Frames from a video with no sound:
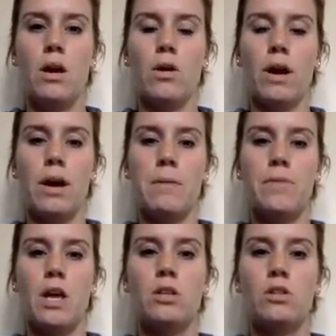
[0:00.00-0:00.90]
Okay,
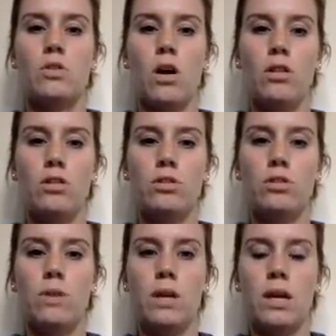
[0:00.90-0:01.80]
so all they're
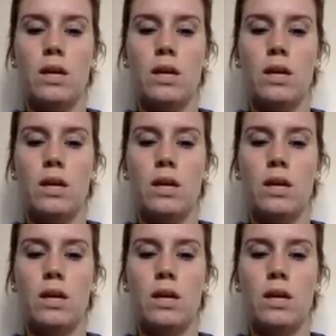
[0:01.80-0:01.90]
doing